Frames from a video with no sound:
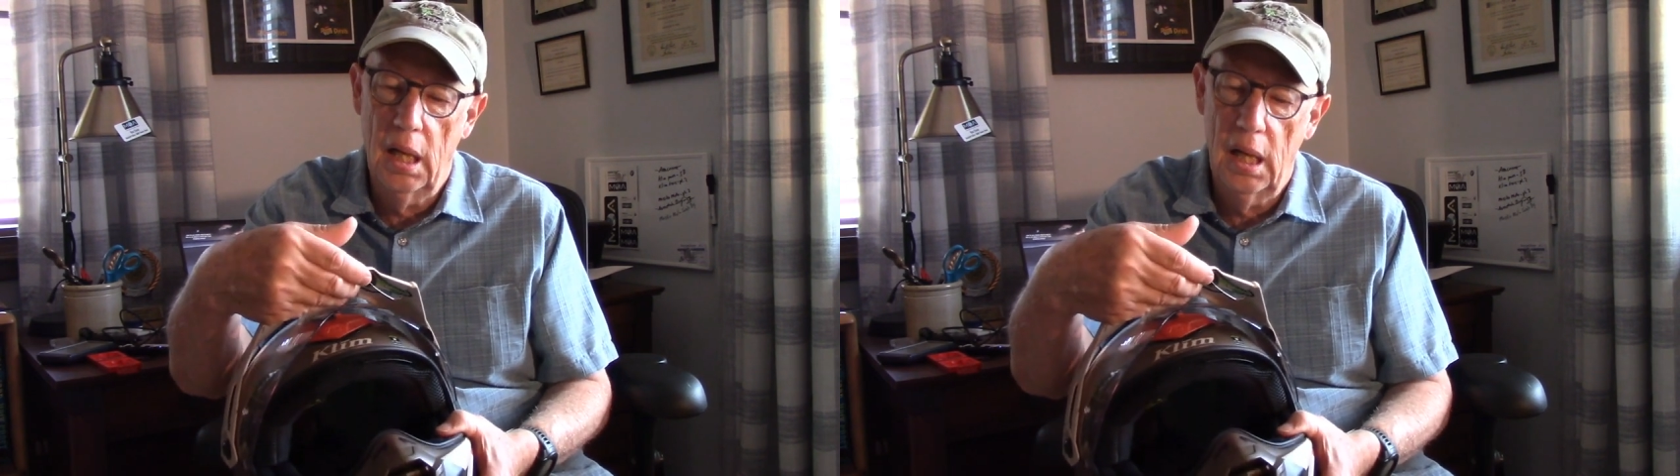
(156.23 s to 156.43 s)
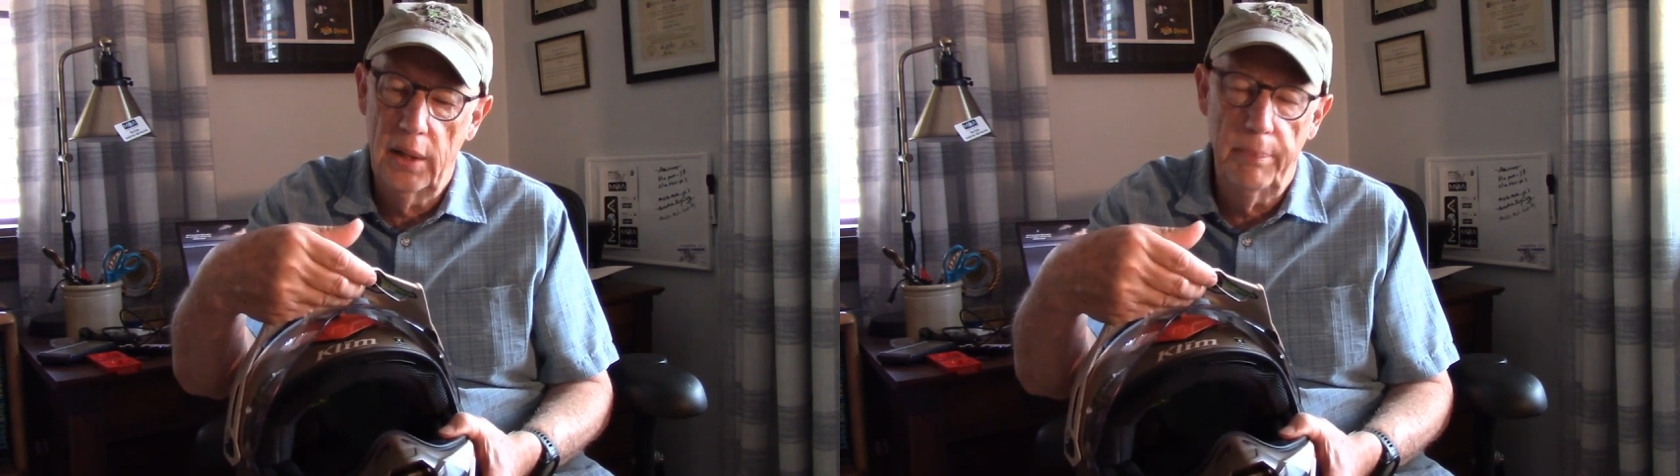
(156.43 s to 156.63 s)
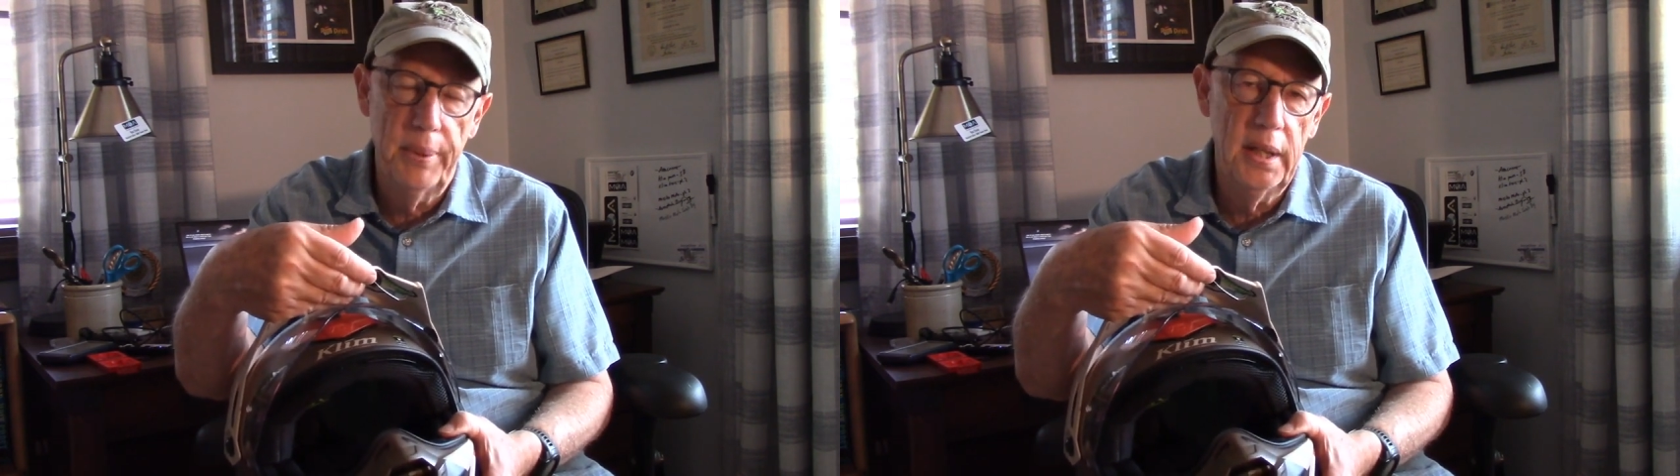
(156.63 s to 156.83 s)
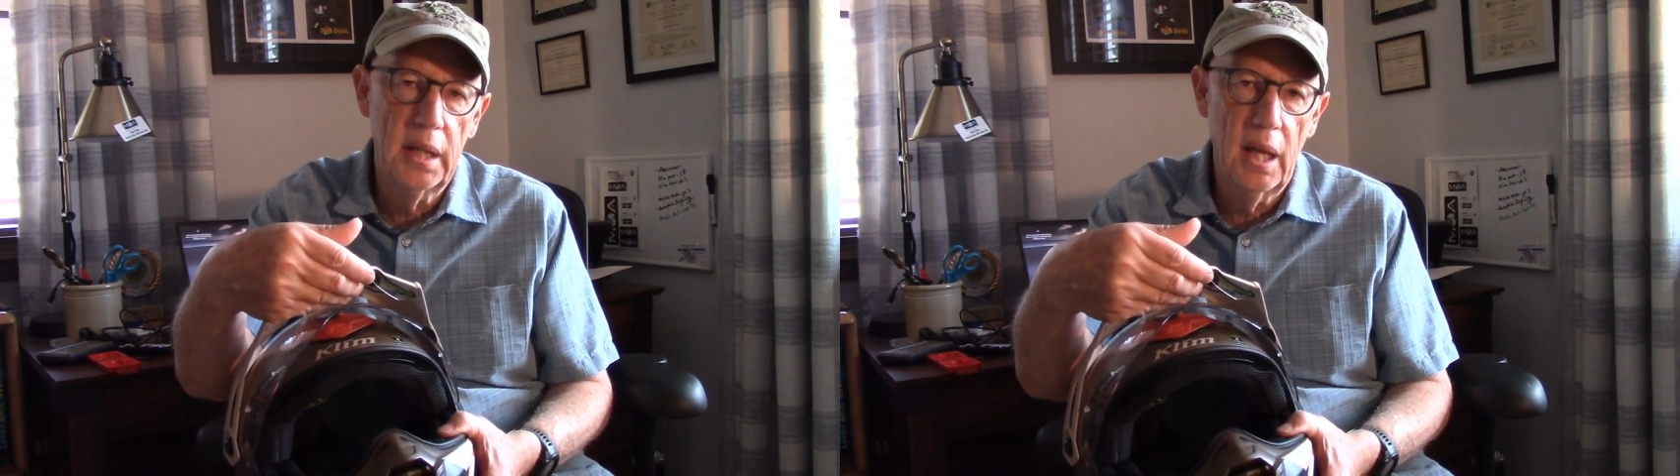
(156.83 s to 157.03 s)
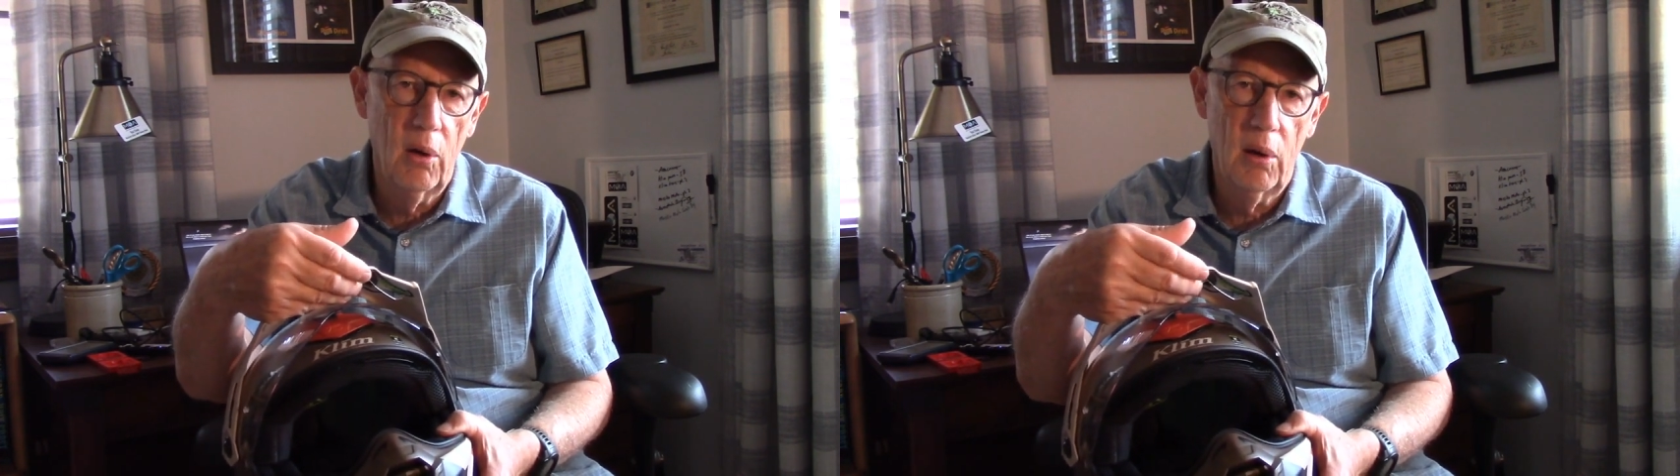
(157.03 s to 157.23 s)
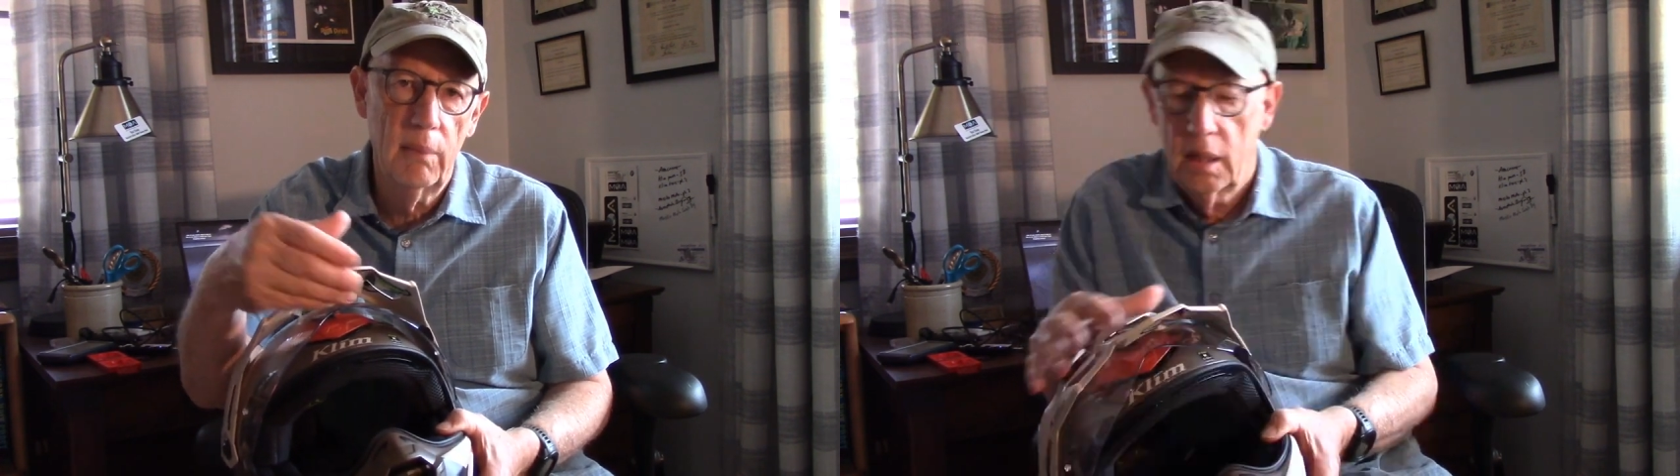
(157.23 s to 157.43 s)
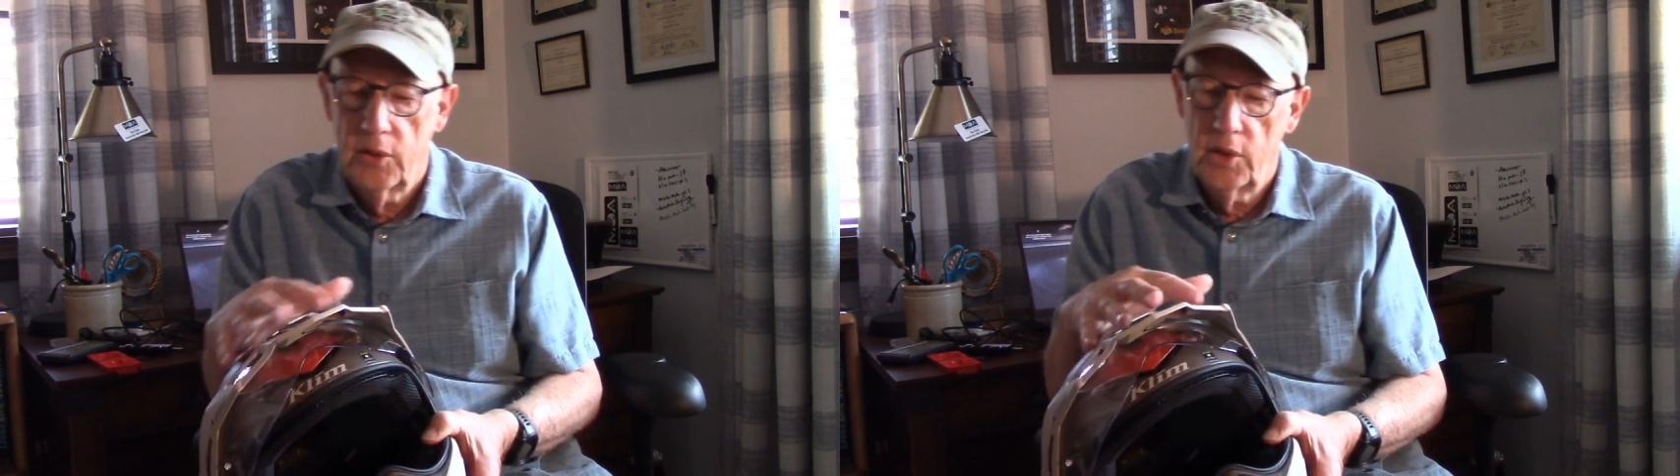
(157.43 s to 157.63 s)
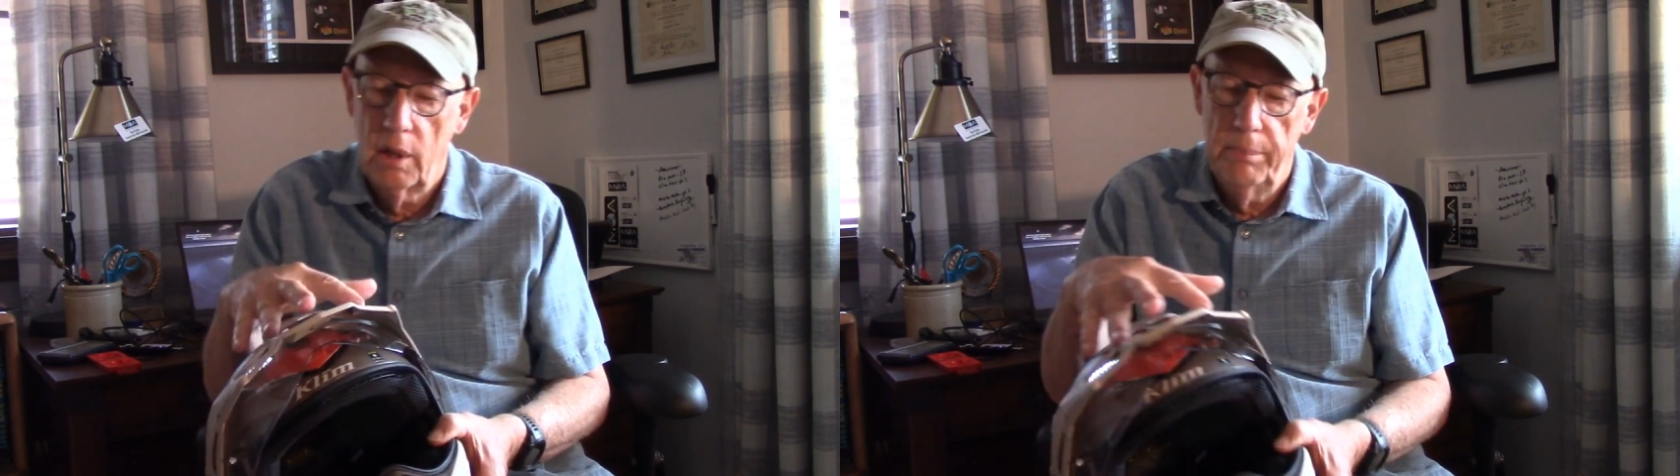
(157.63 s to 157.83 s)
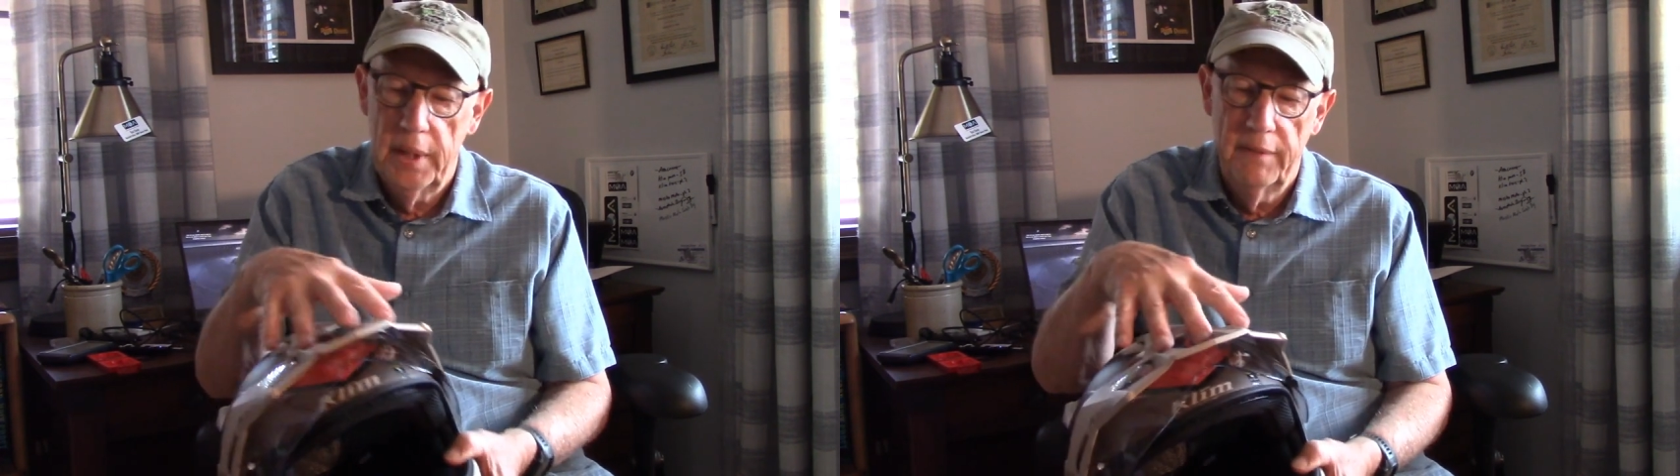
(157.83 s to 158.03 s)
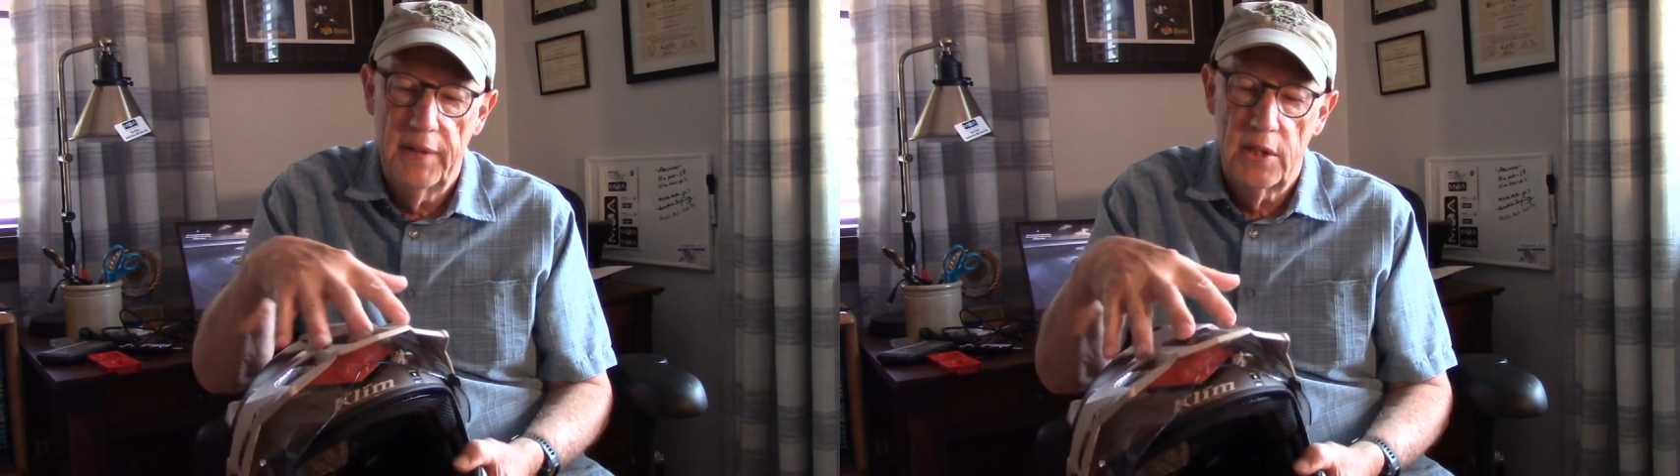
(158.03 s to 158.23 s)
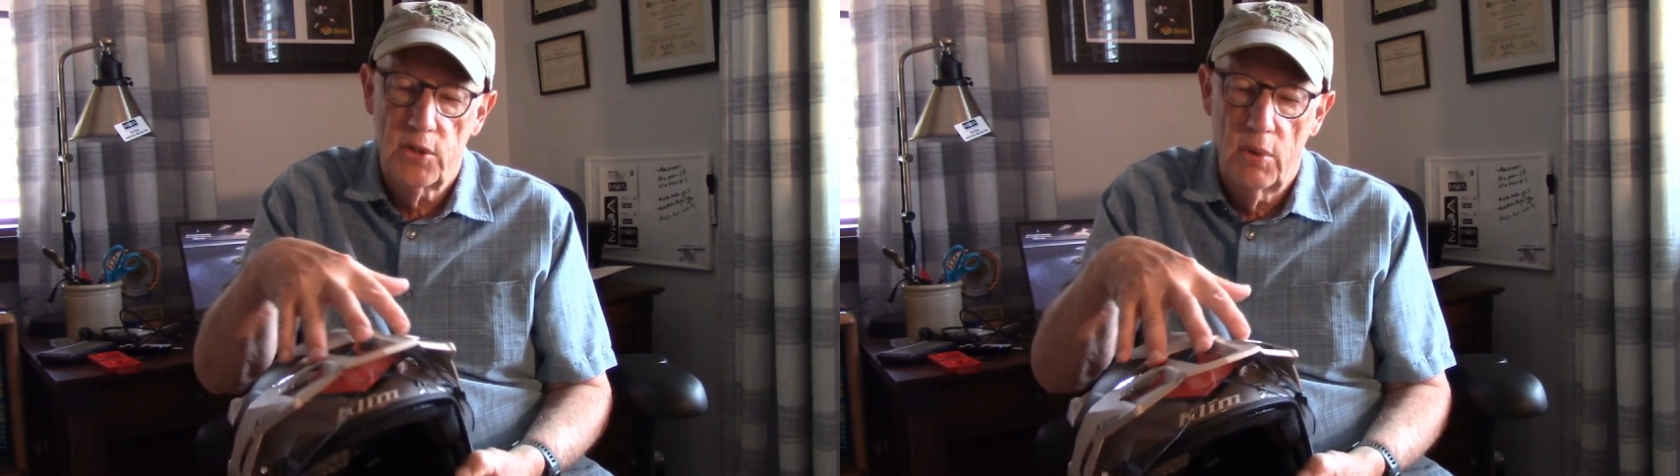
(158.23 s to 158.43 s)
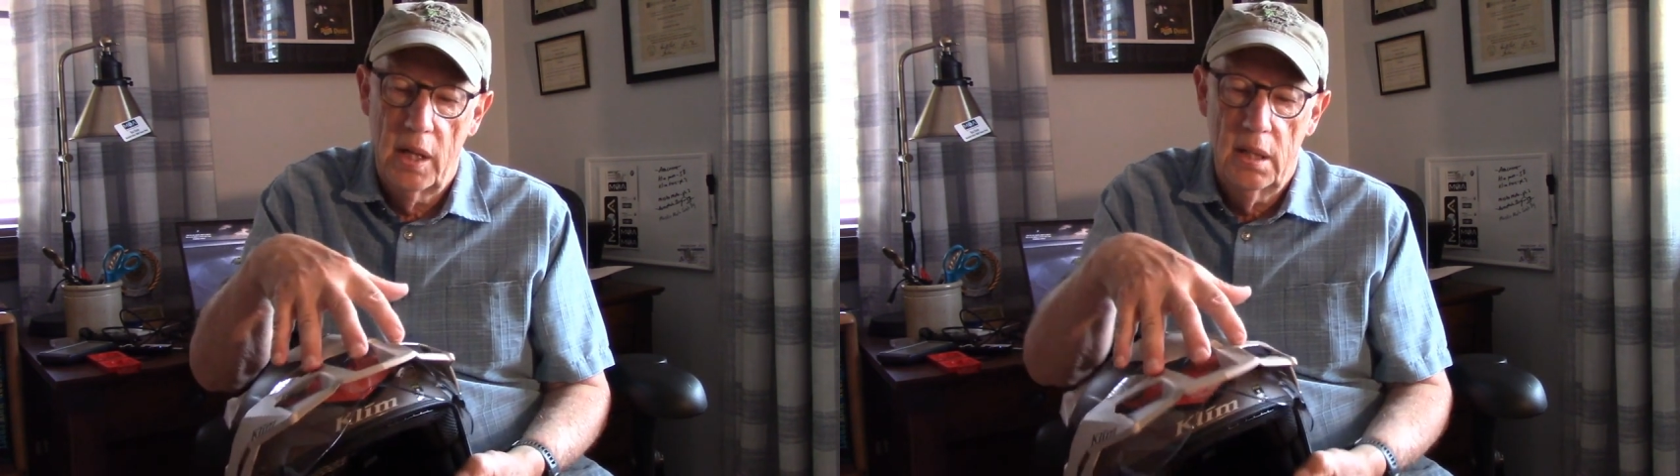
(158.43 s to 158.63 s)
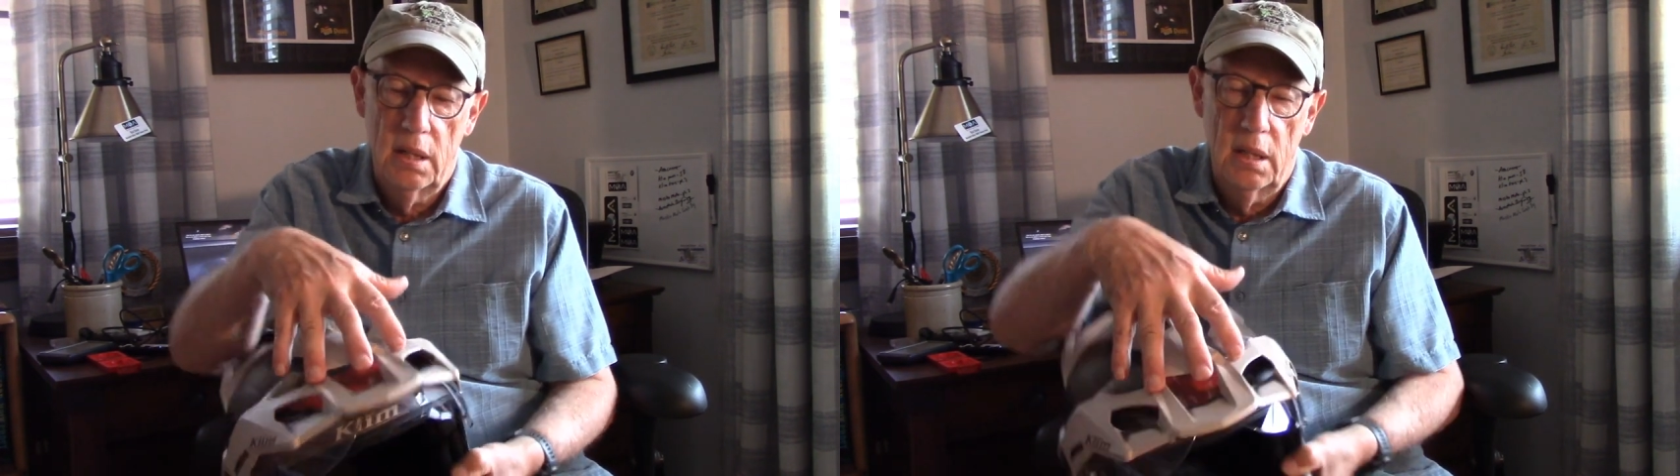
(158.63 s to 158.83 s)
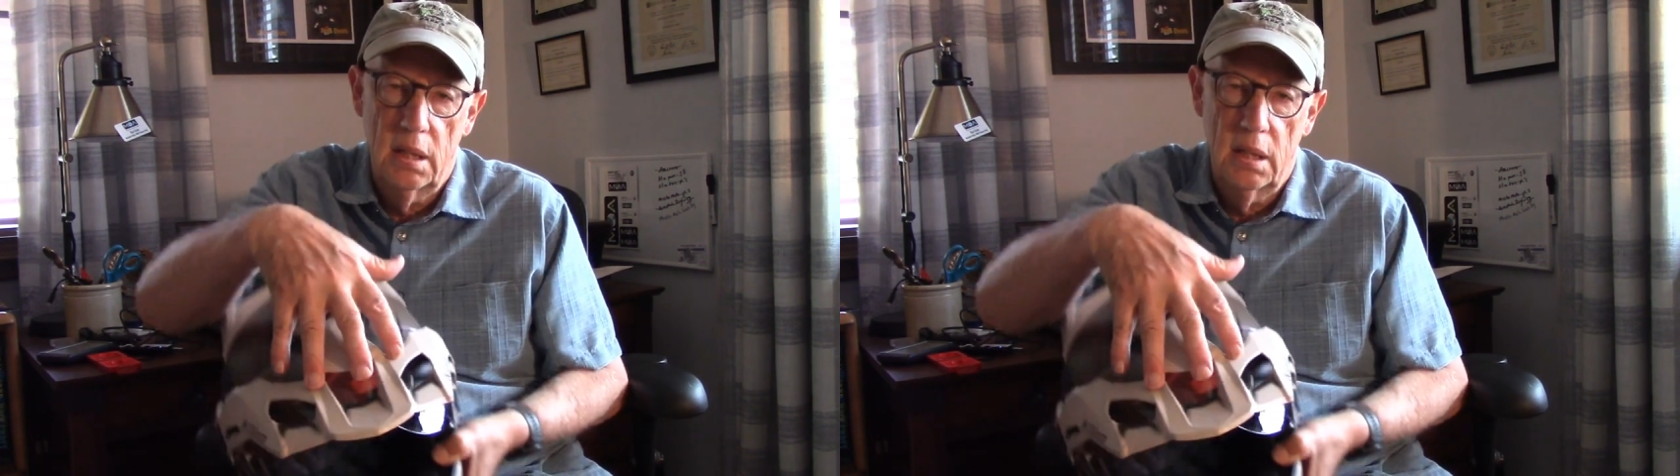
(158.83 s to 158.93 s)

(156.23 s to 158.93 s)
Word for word: on the peak at all, because there are big vents right in